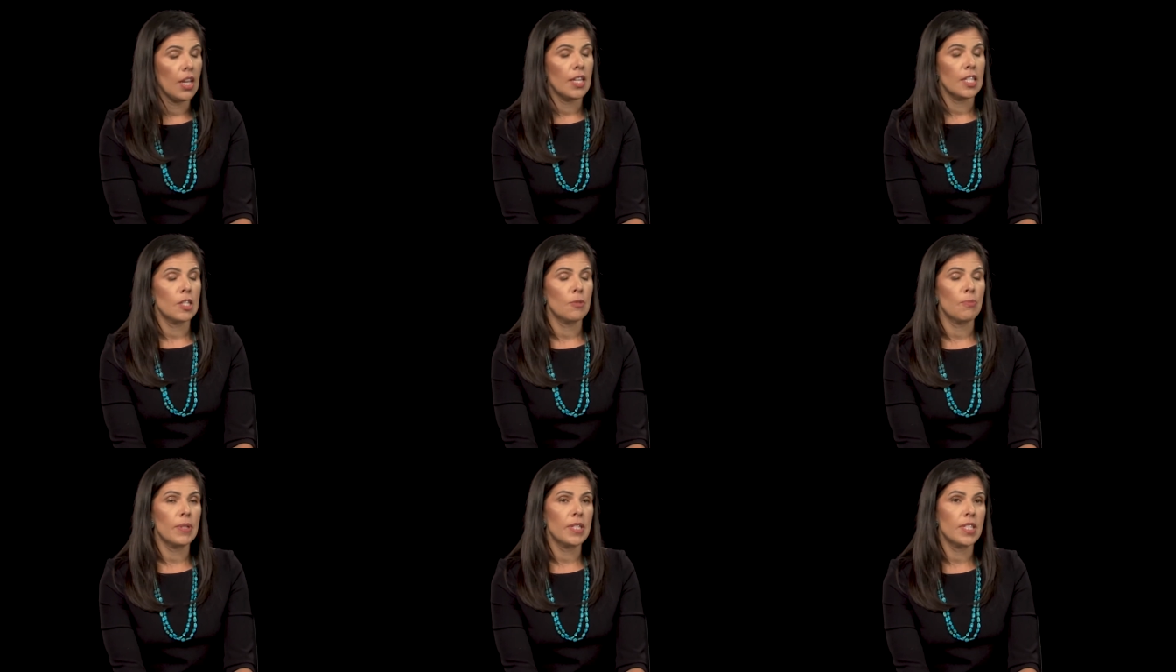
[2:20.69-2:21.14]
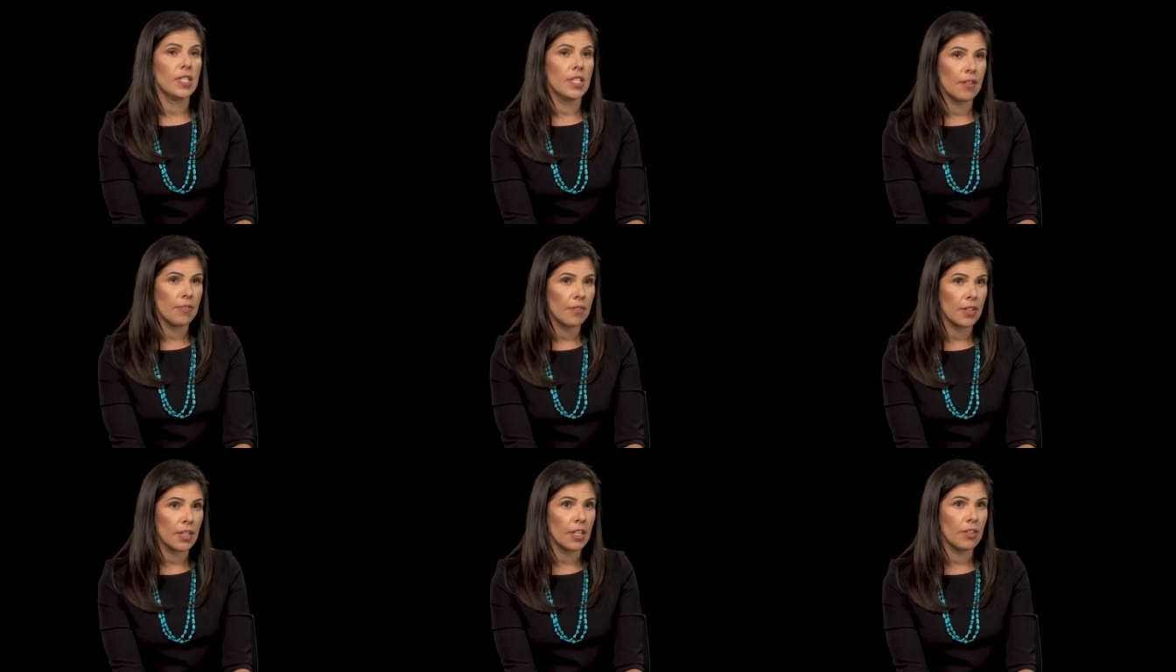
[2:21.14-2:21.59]

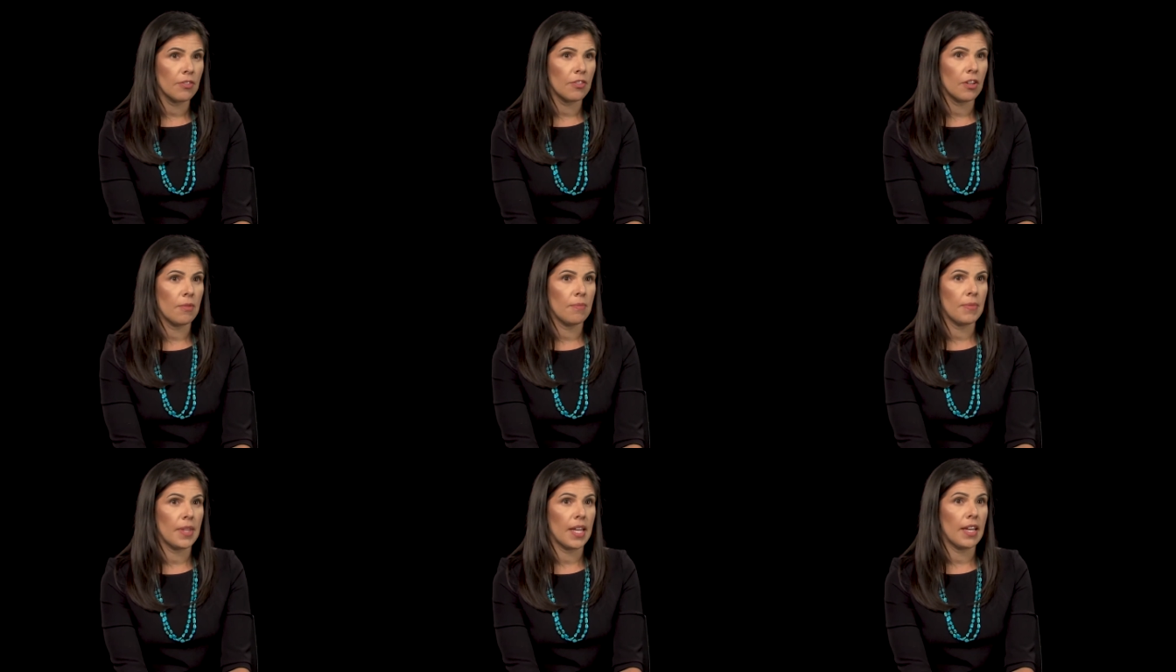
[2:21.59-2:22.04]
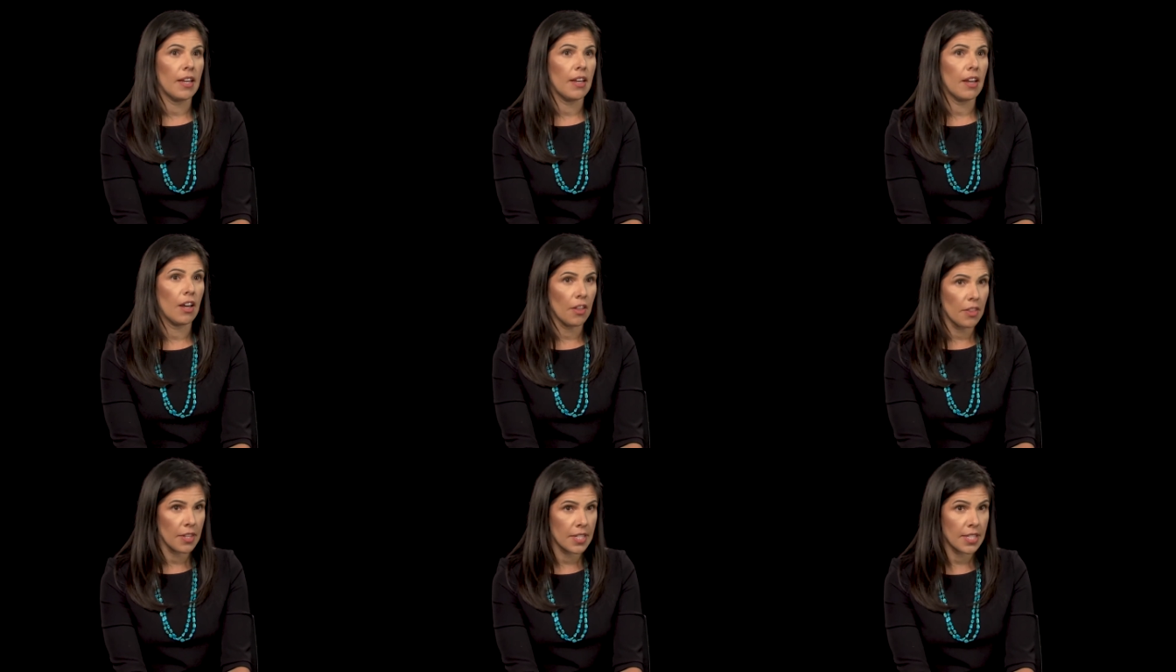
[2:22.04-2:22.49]
specifically from the
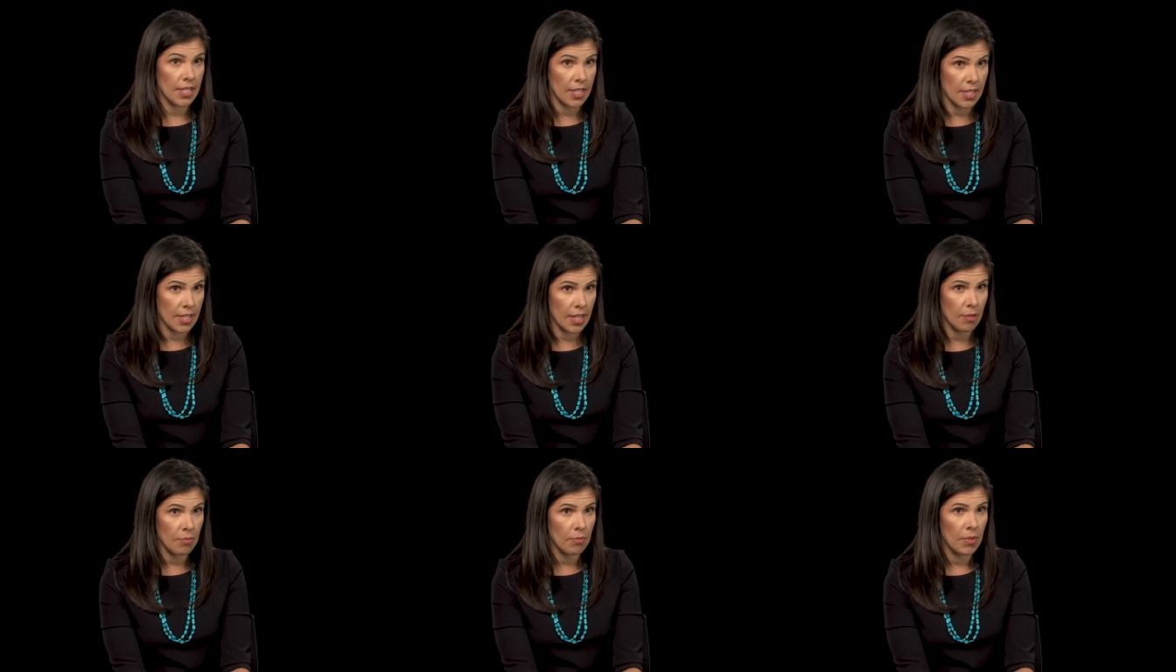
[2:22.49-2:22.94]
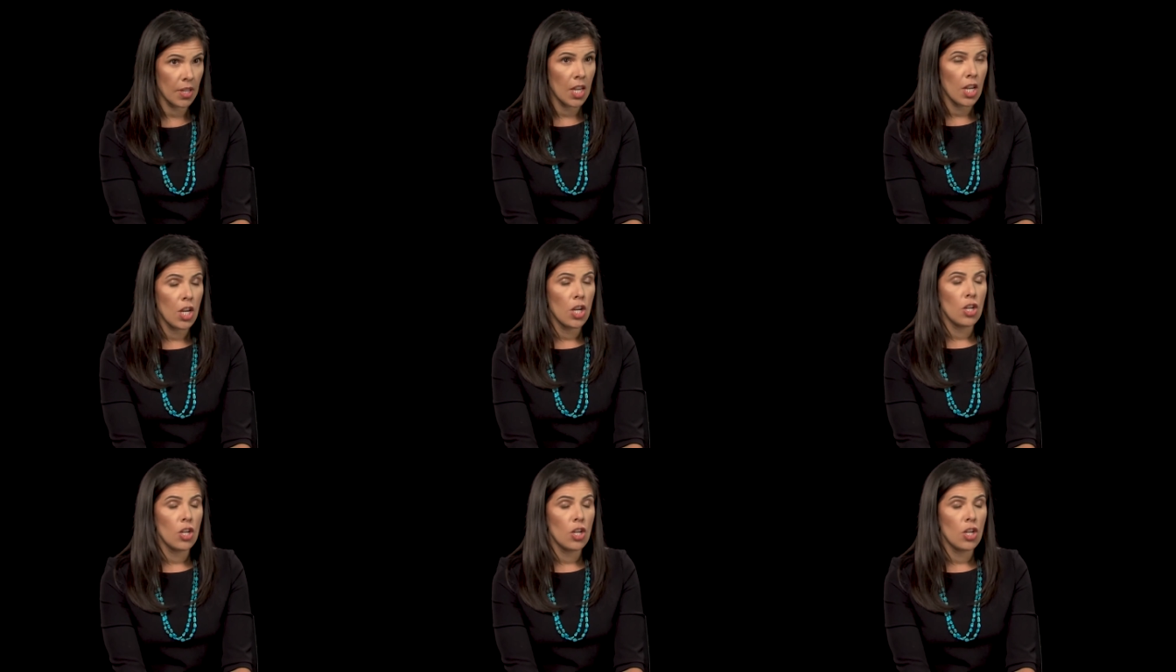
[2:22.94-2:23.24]
health system.